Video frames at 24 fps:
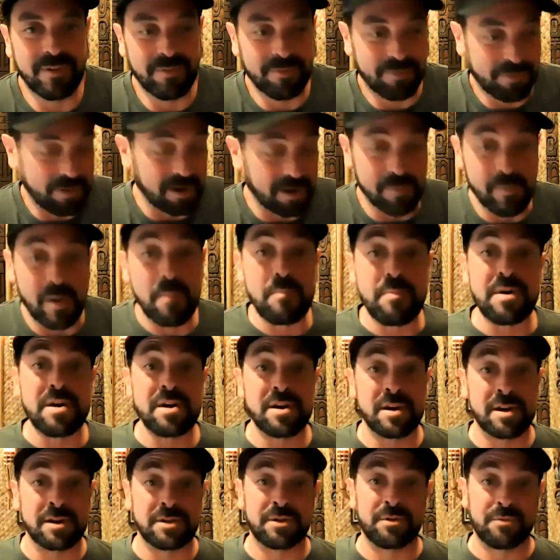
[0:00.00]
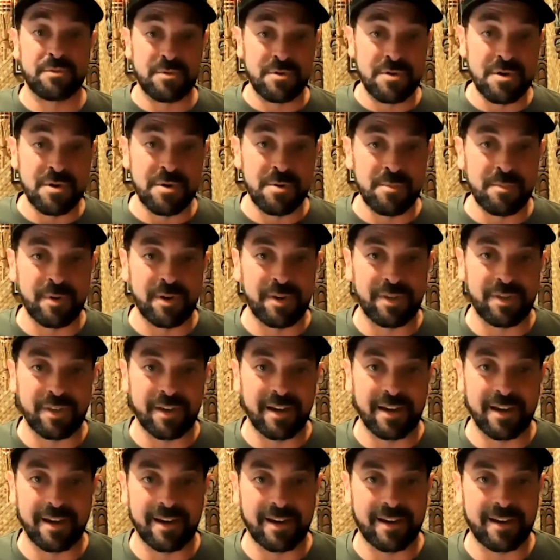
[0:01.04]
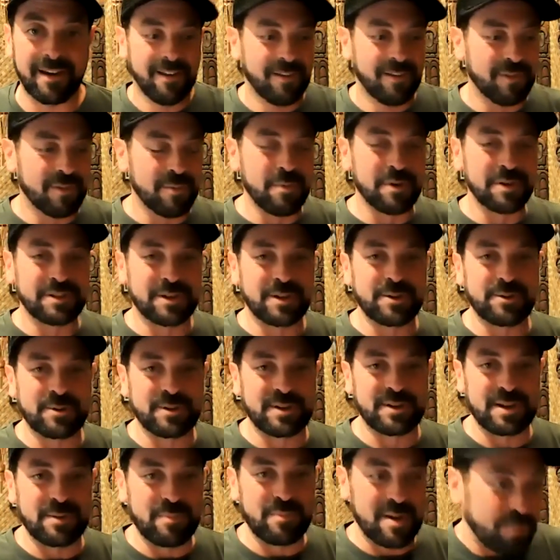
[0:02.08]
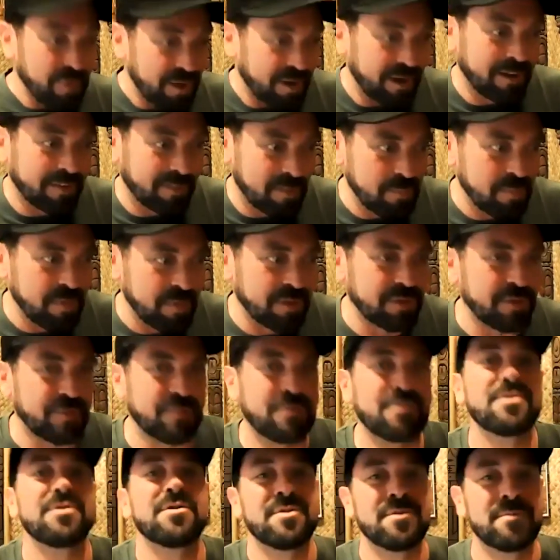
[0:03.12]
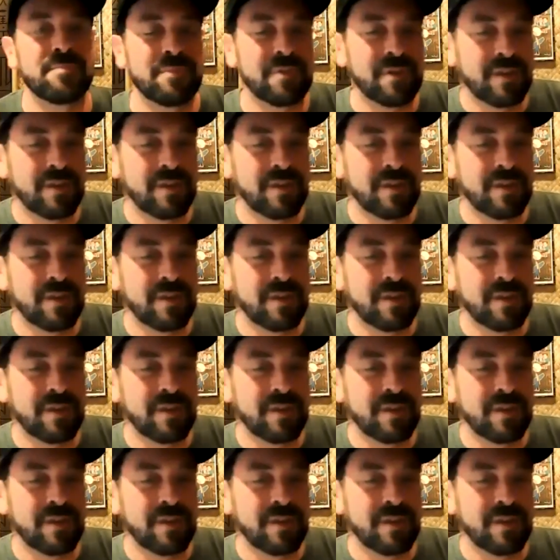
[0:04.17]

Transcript: Talk about being in the room with like the most interesting people. I got to be in the room